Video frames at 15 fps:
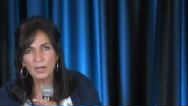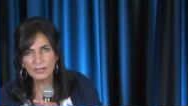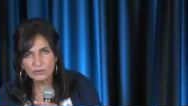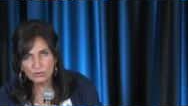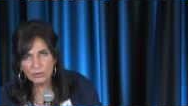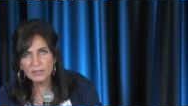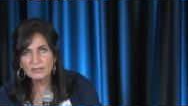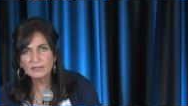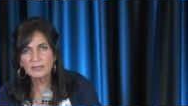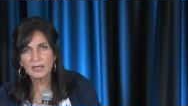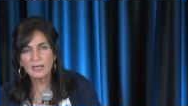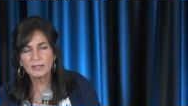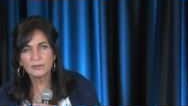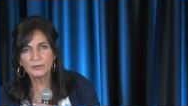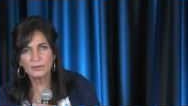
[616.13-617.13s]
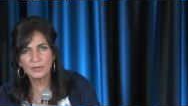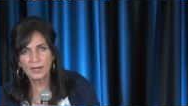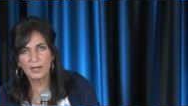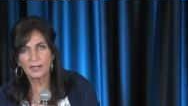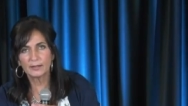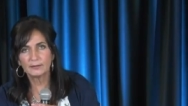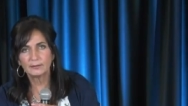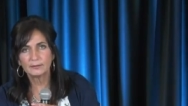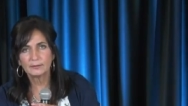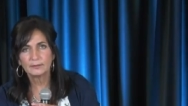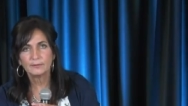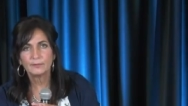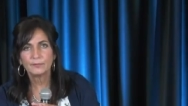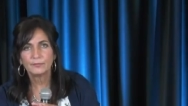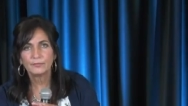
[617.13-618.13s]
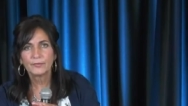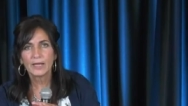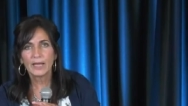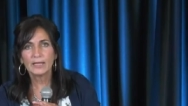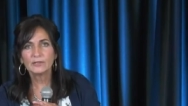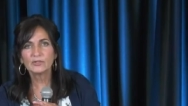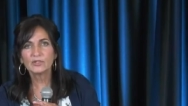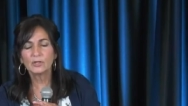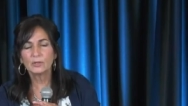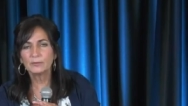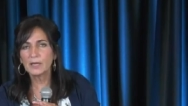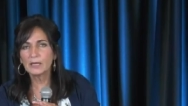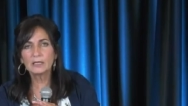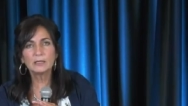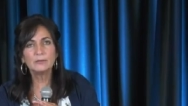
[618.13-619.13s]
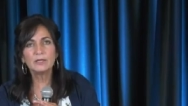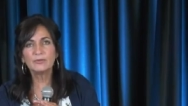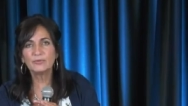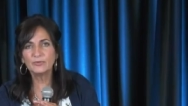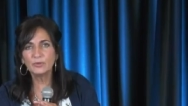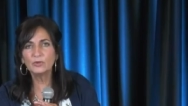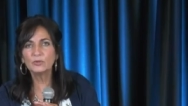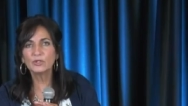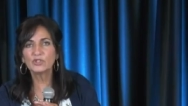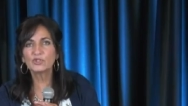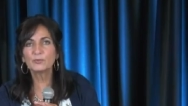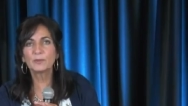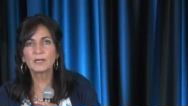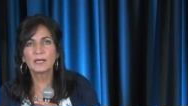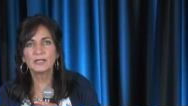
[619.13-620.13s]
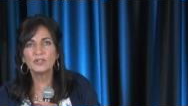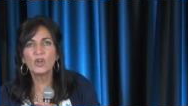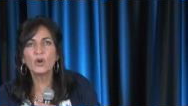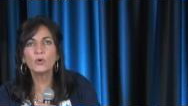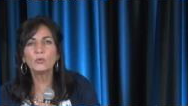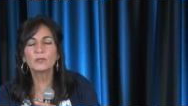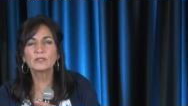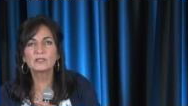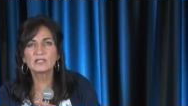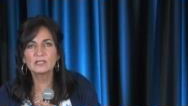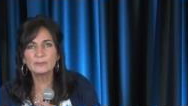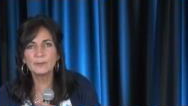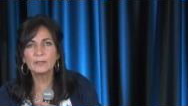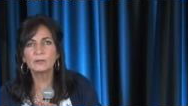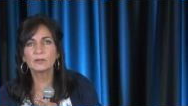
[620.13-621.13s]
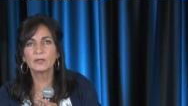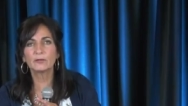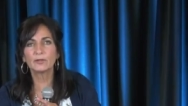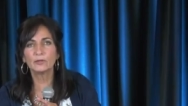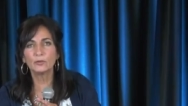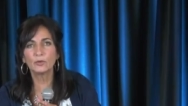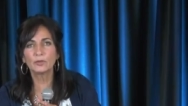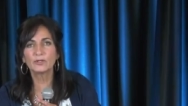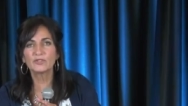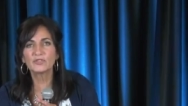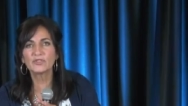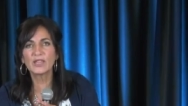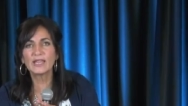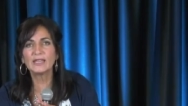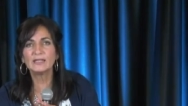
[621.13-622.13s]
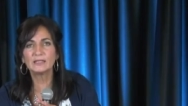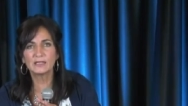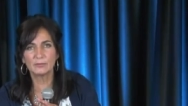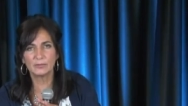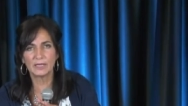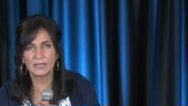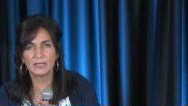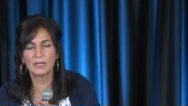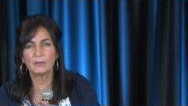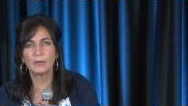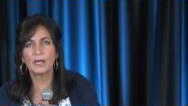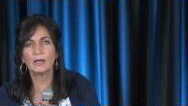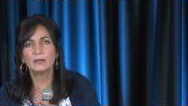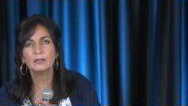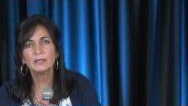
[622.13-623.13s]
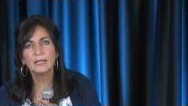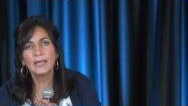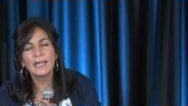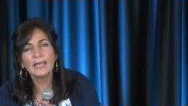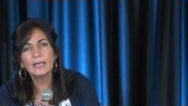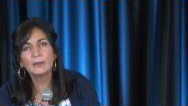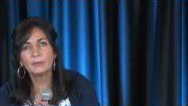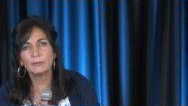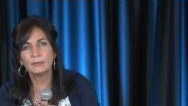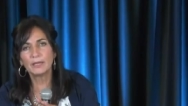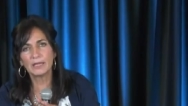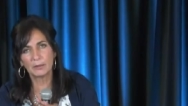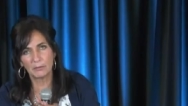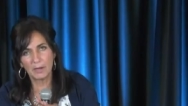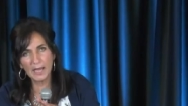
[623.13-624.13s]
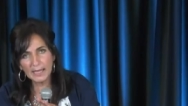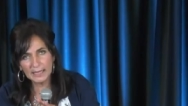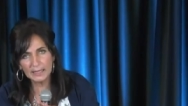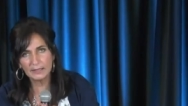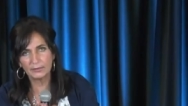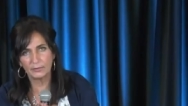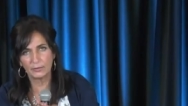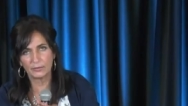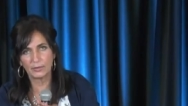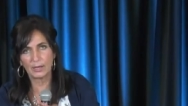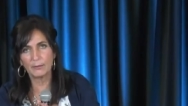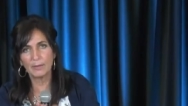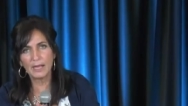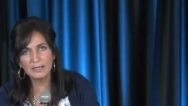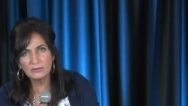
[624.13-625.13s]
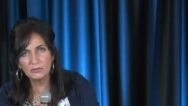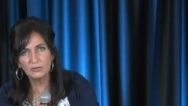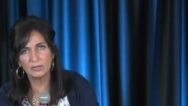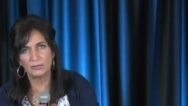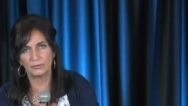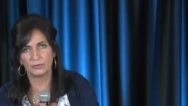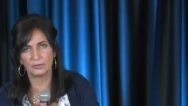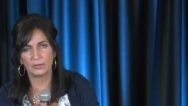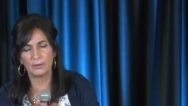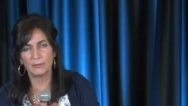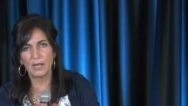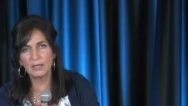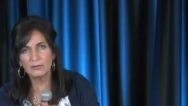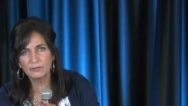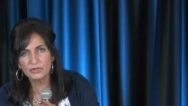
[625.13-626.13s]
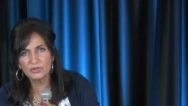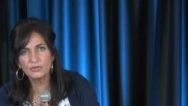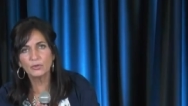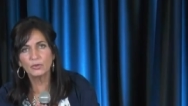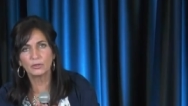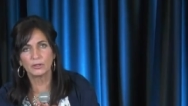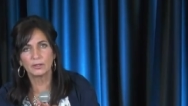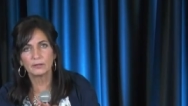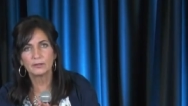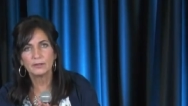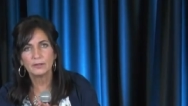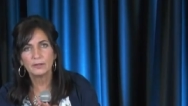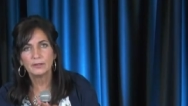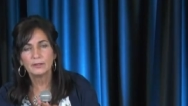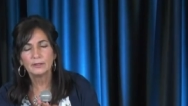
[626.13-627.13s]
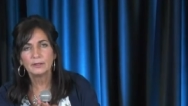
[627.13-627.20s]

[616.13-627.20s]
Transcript: Do I trust God or not? Yes. And so I'm not going to be foolish, but I know what the Spirit of the Lord is saying to me about Him being my healer and my deliverer and my restorer.